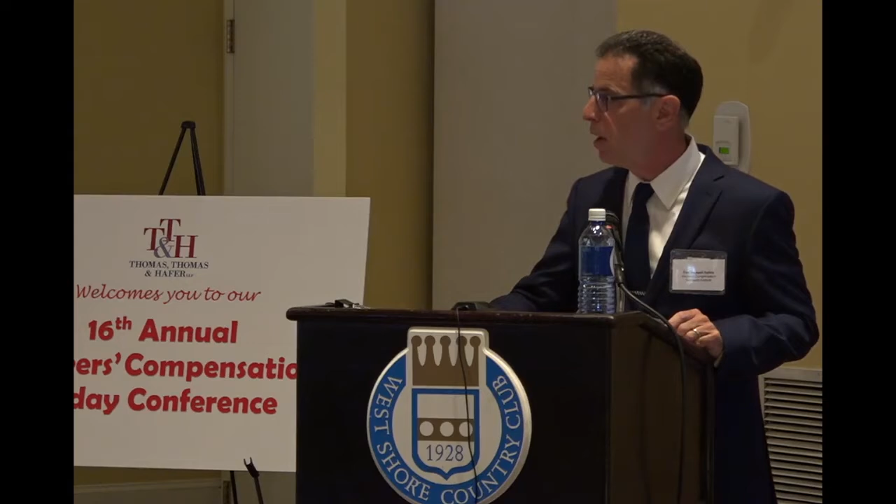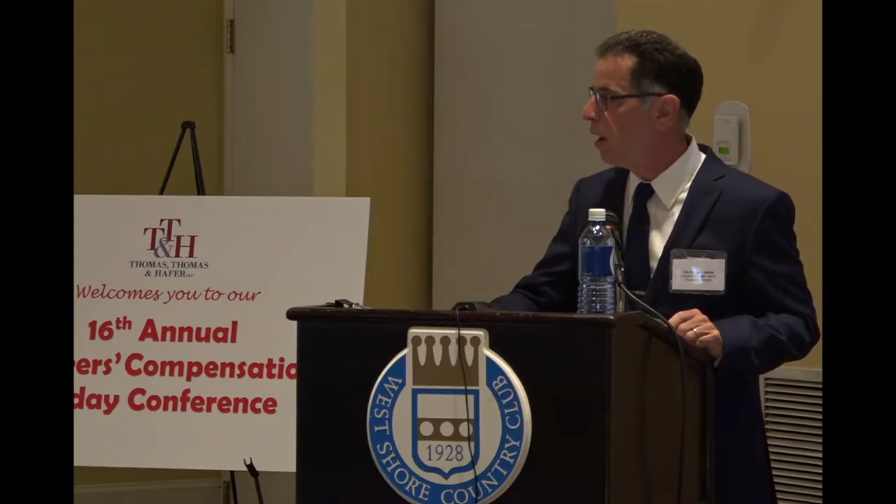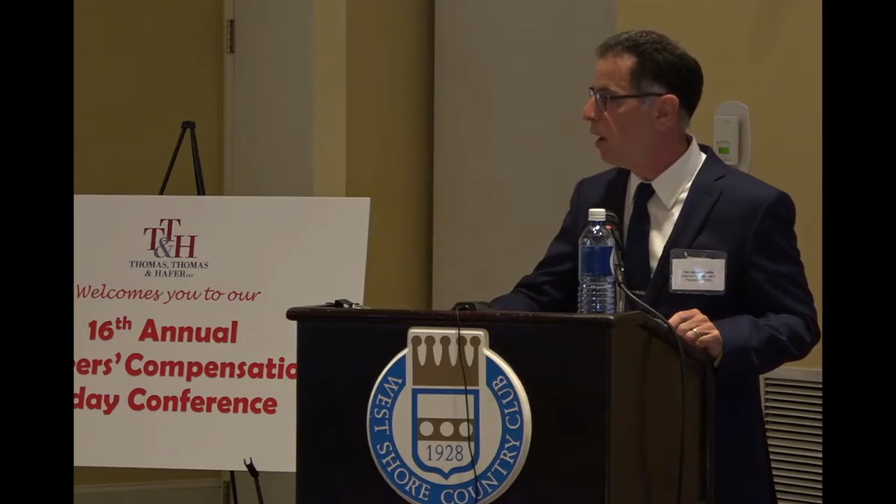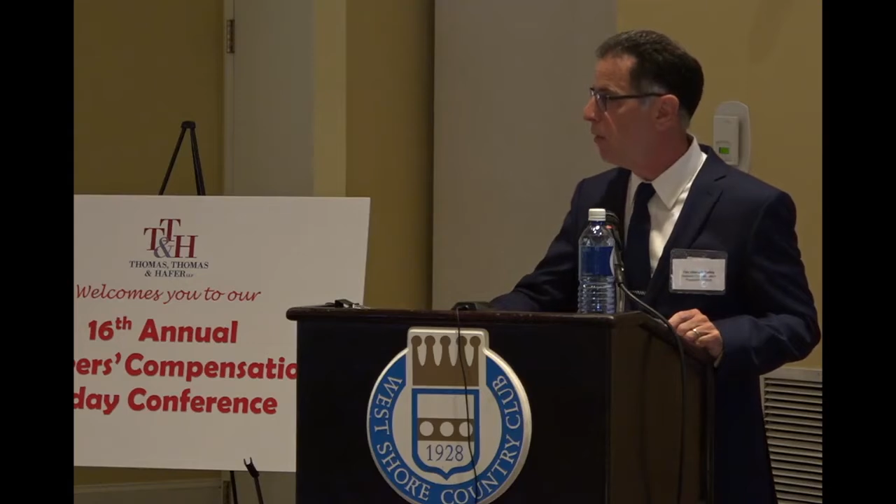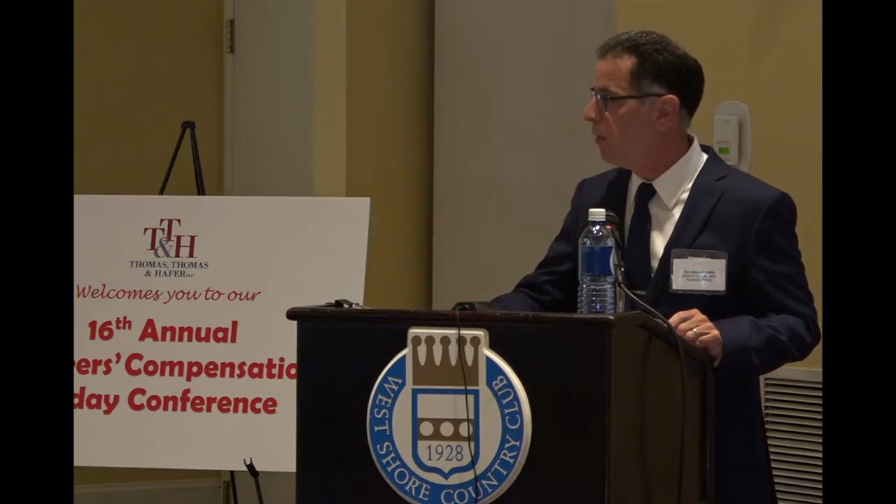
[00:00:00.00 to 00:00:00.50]

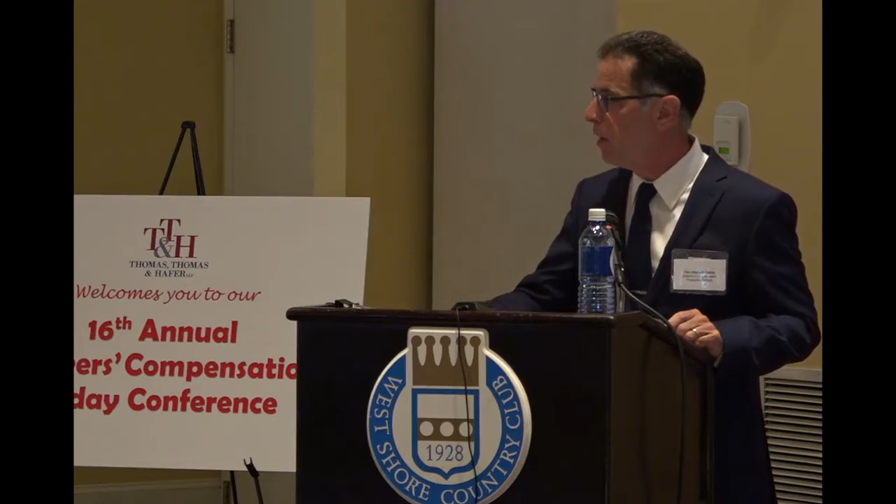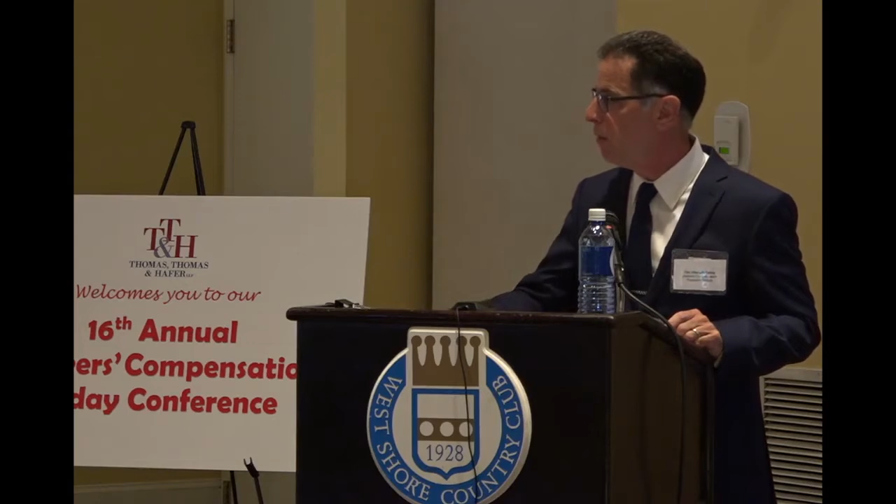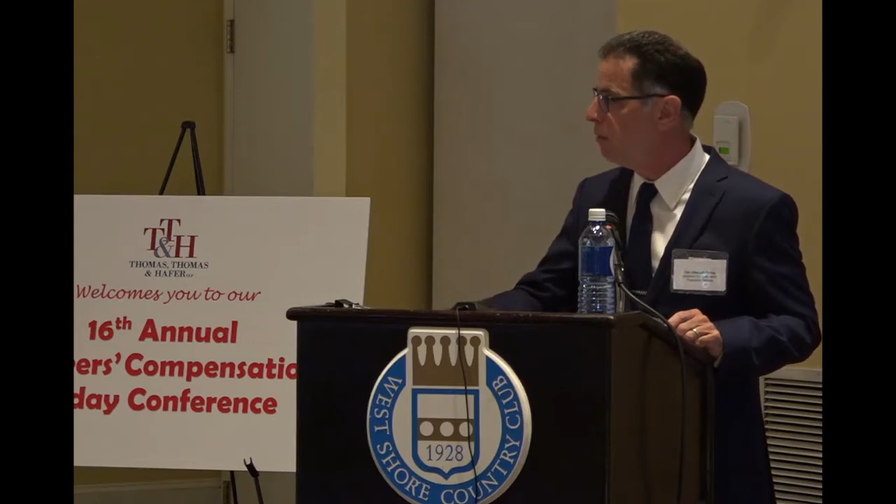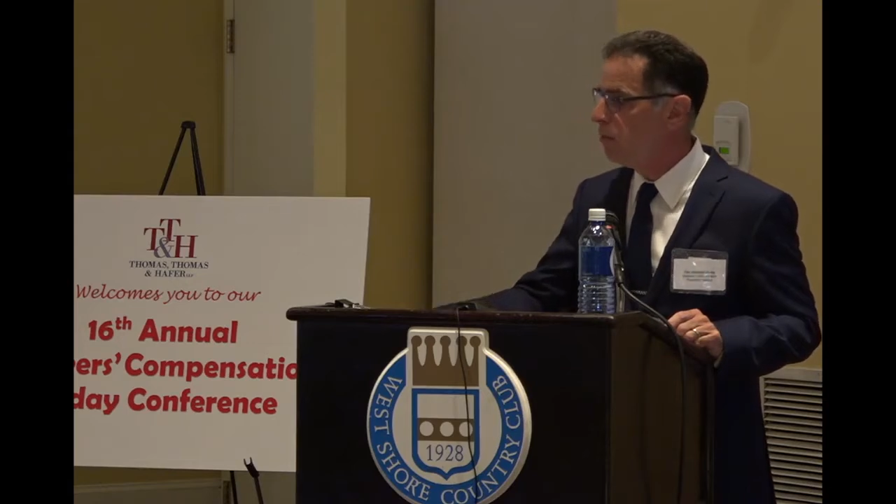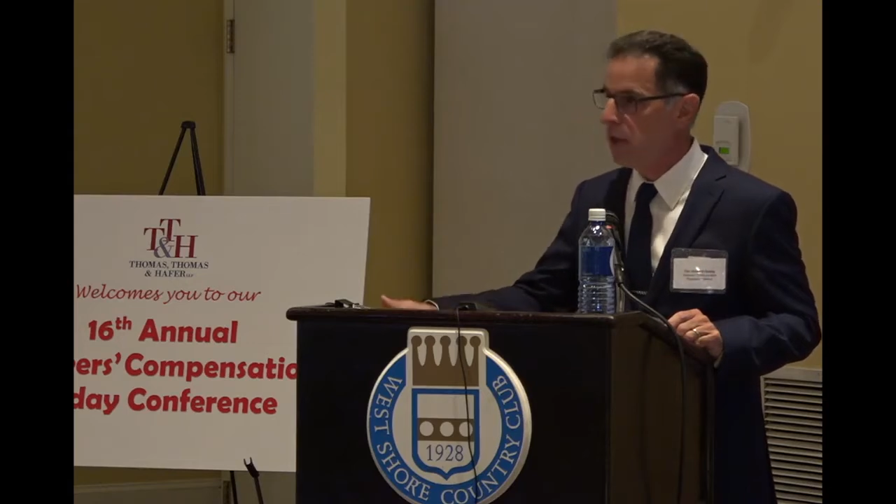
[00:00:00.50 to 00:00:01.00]

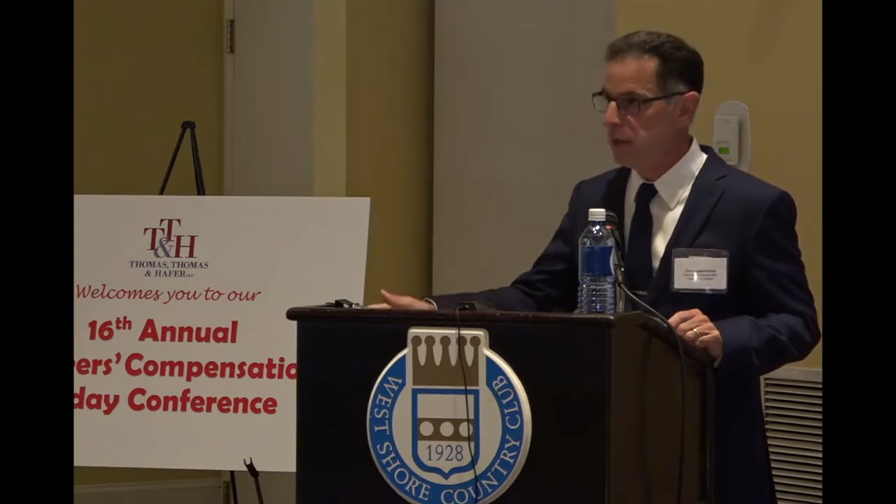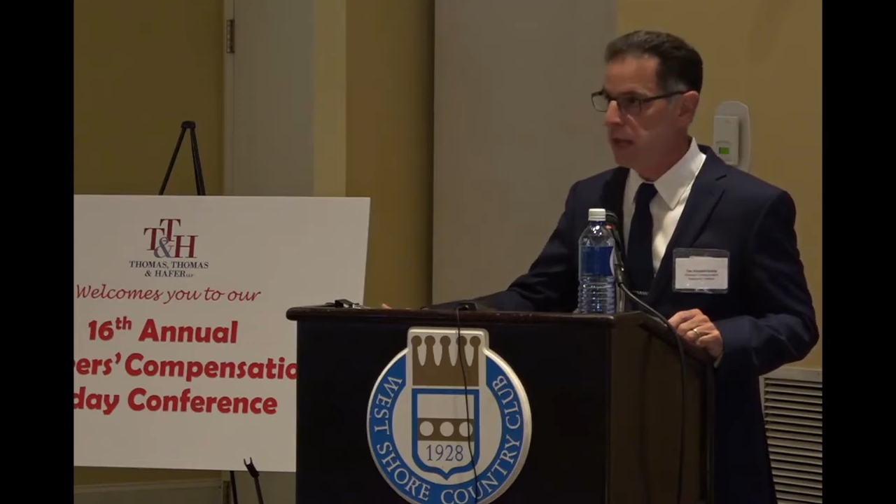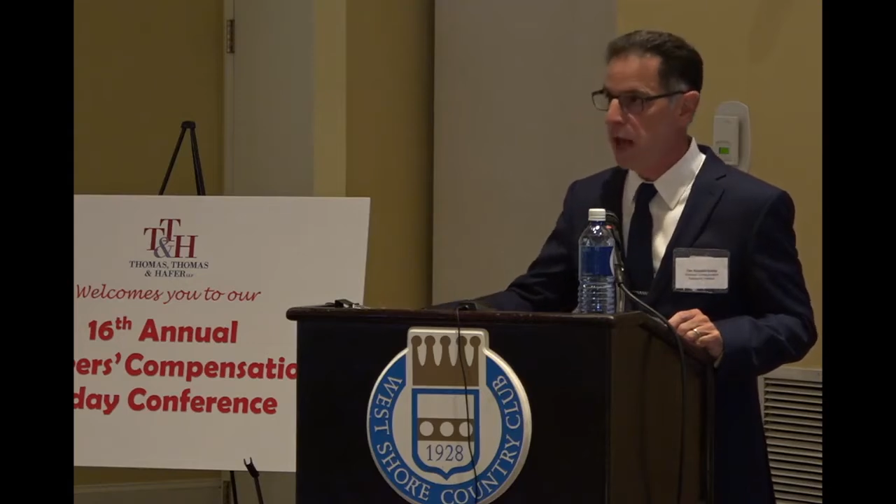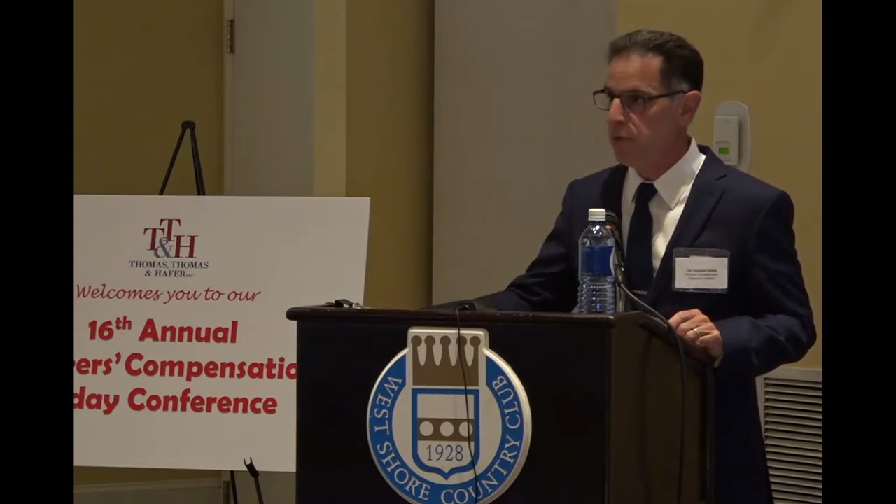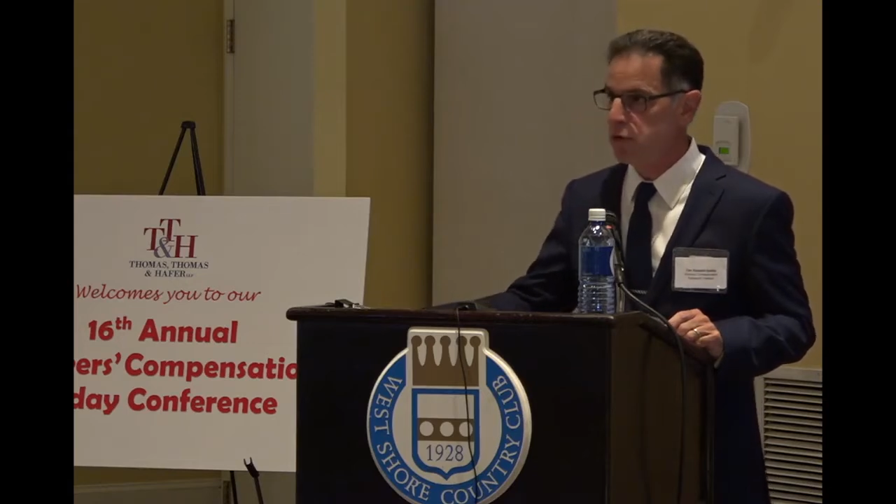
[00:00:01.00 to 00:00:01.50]
than
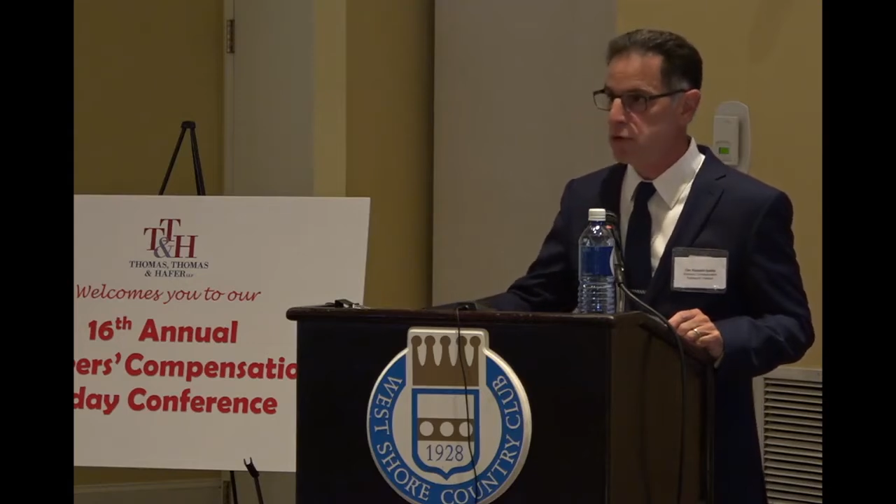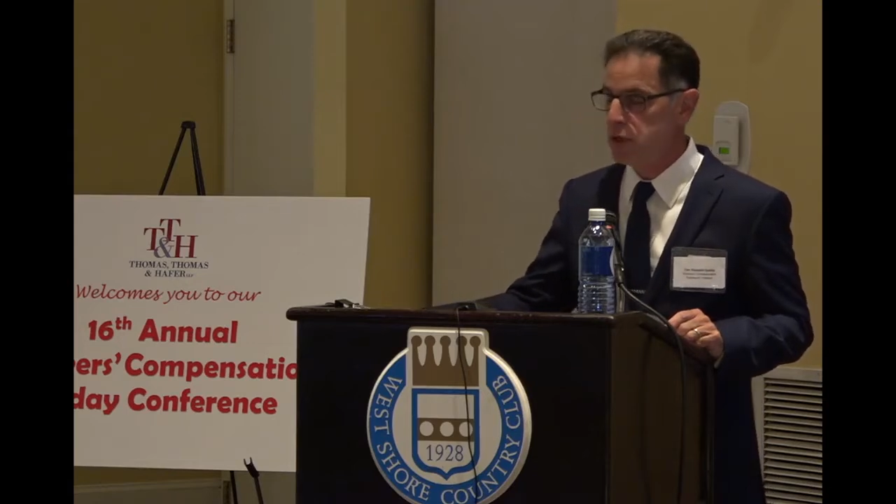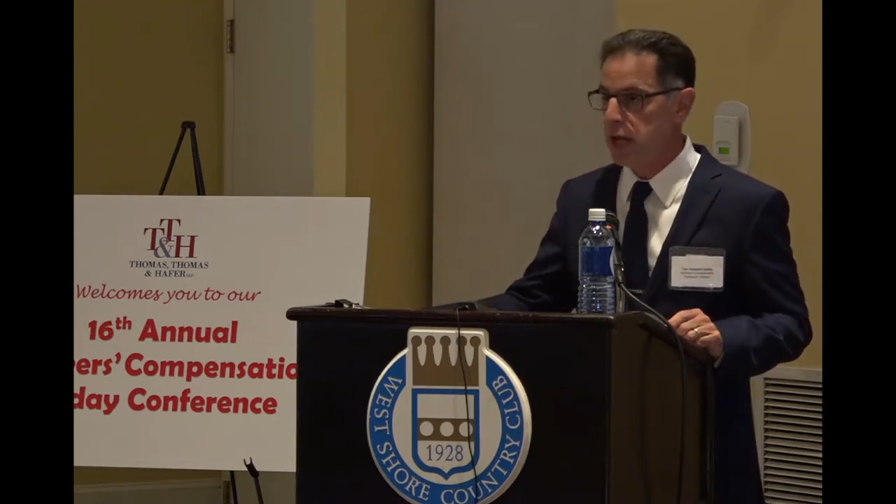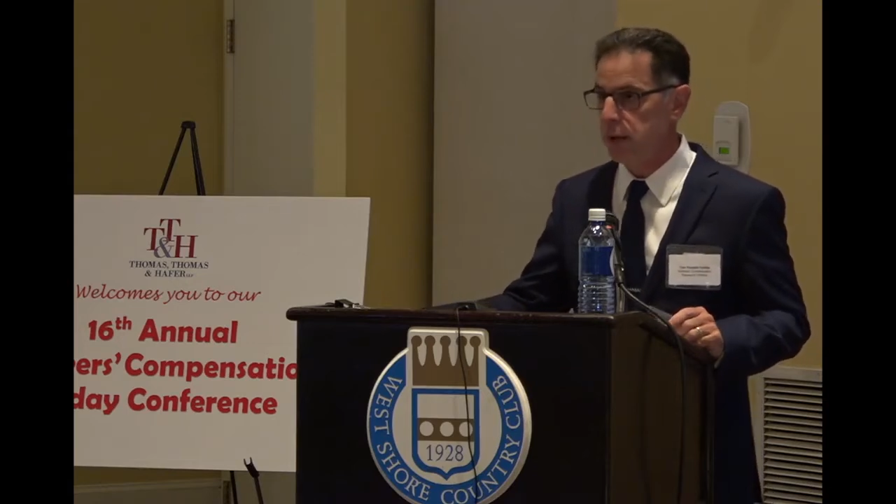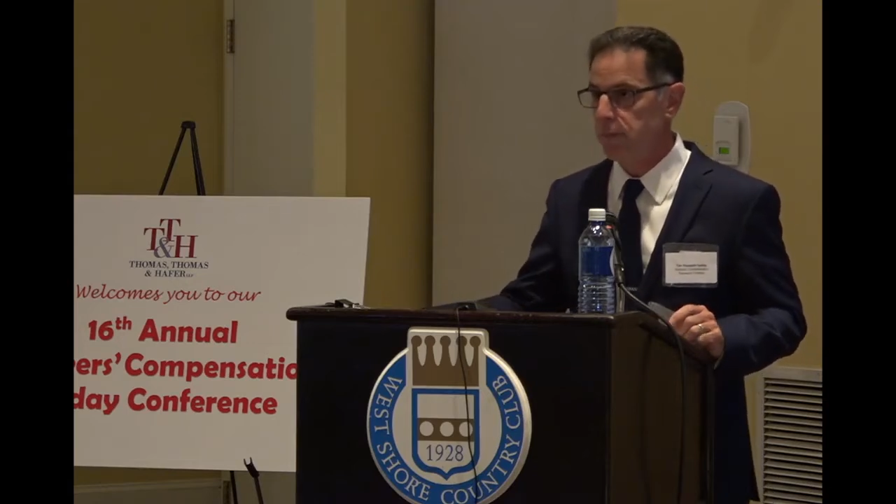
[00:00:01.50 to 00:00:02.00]
the average
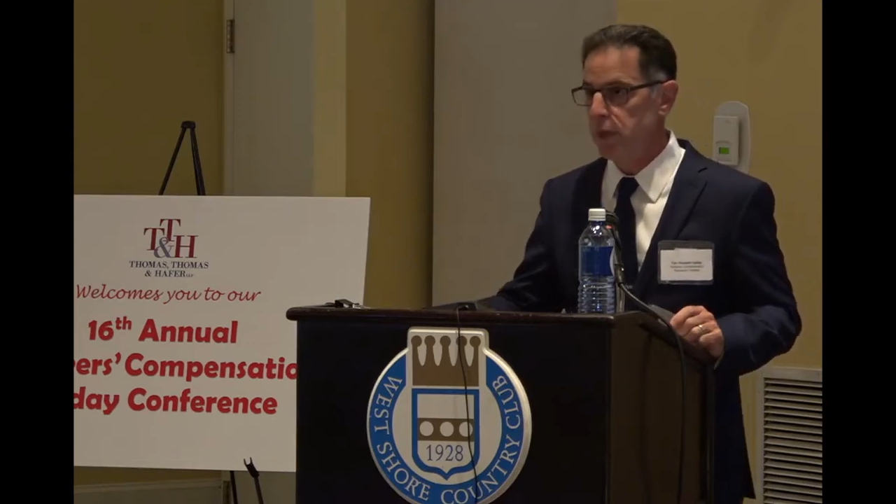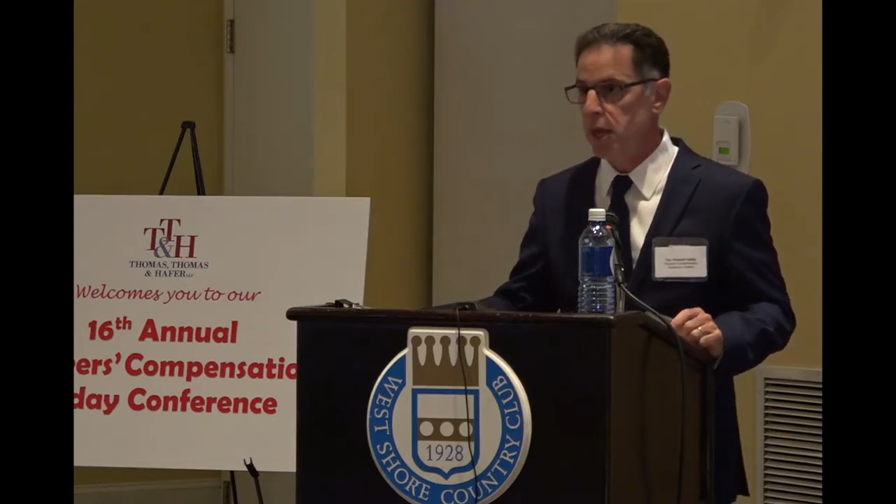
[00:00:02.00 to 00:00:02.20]
state.